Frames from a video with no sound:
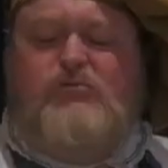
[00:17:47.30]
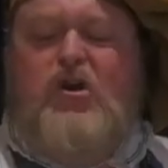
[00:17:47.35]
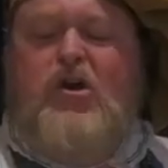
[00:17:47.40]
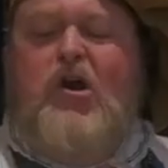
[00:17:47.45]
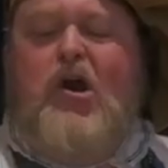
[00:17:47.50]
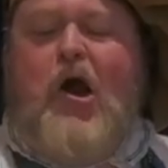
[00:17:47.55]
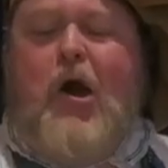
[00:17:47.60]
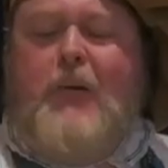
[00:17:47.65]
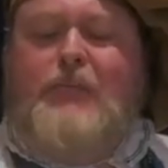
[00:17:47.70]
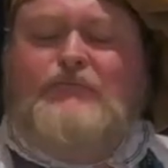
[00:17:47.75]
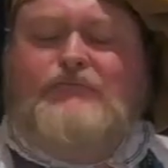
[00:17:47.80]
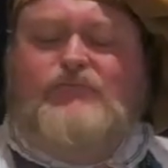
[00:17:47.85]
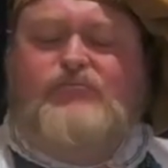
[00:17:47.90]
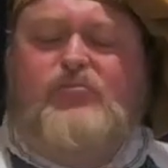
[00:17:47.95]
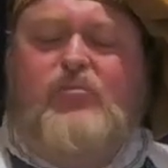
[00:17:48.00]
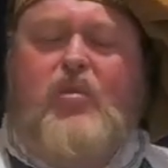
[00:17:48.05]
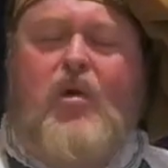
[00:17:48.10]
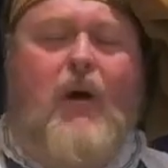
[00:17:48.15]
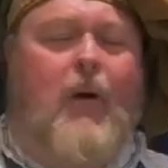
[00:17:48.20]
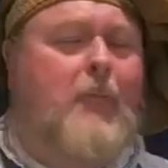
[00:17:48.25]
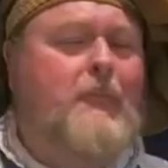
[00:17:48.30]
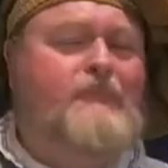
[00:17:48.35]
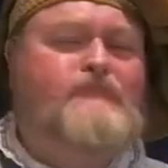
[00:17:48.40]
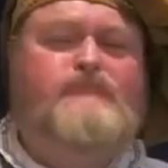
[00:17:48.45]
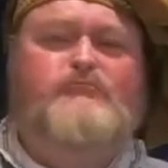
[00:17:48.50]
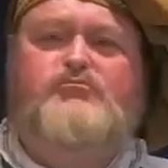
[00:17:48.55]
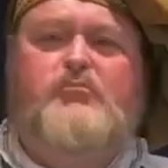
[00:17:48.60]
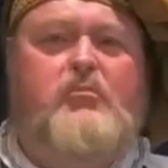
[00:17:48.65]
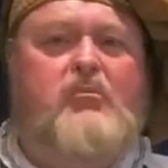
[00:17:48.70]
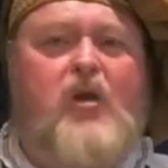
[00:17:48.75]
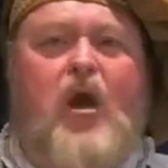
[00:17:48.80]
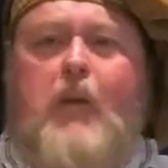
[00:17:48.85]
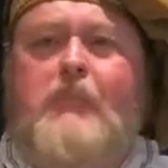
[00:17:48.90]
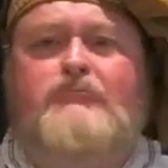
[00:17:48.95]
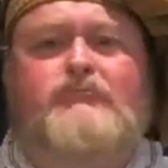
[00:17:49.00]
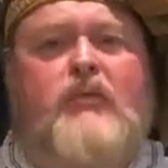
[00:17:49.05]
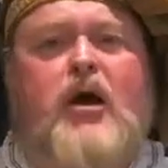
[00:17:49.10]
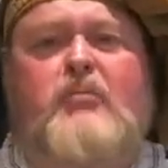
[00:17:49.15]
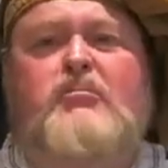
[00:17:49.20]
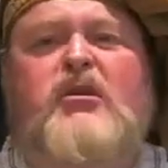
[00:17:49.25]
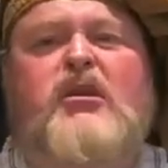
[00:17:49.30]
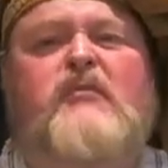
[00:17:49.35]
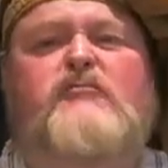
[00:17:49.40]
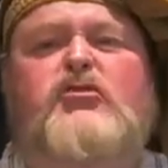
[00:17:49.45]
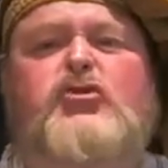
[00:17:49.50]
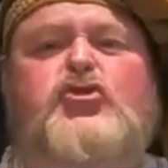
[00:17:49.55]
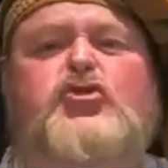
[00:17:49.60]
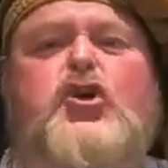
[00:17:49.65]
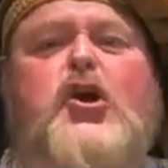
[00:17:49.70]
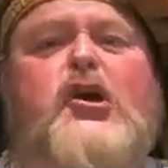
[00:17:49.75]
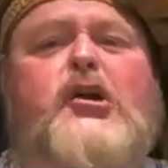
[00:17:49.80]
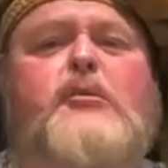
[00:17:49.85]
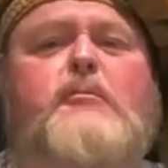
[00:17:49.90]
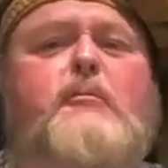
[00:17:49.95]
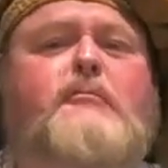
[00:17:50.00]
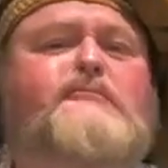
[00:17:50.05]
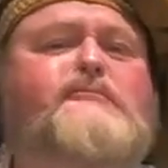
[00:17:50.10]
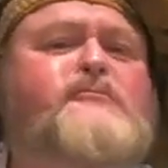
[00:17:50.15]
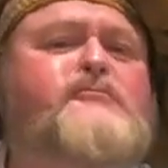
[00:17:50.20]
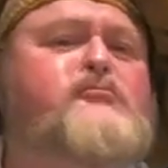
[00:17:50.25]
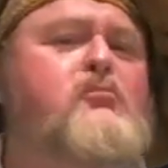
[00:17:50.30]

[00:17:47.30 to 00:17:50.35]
Here, my beloved Jane,